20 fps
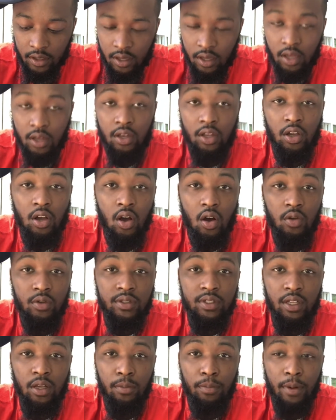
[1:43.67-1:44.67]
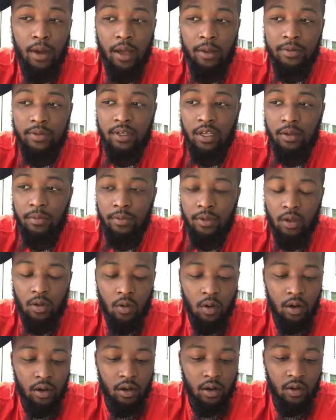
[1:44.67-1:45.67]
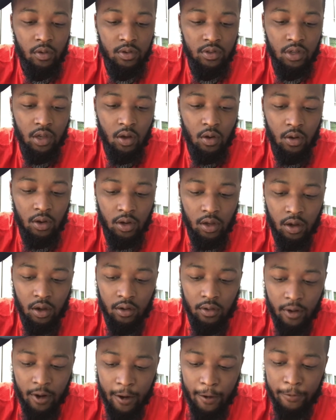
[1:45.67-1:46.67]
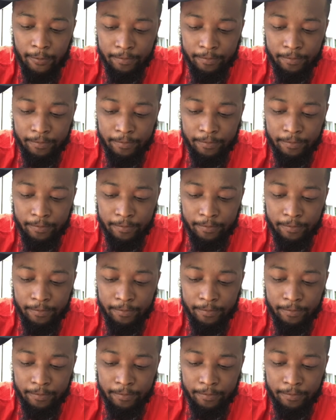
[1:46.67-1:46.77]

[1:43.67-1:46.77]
the code still pops up. You're wondering what's going on, right?